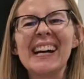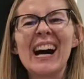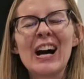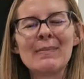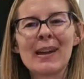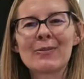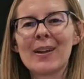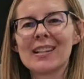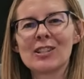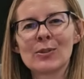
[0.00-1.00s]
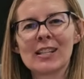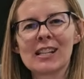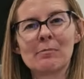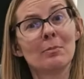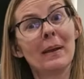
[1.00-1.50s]
and ready to
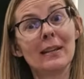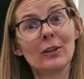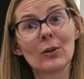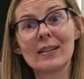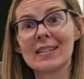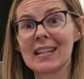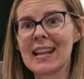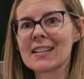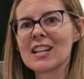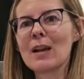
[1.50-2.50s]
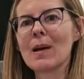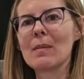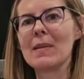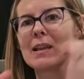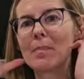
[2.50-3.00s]
accept bacon grease the next time I
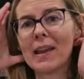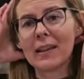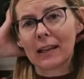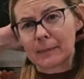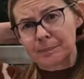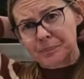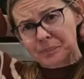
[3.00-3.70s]
make bacon.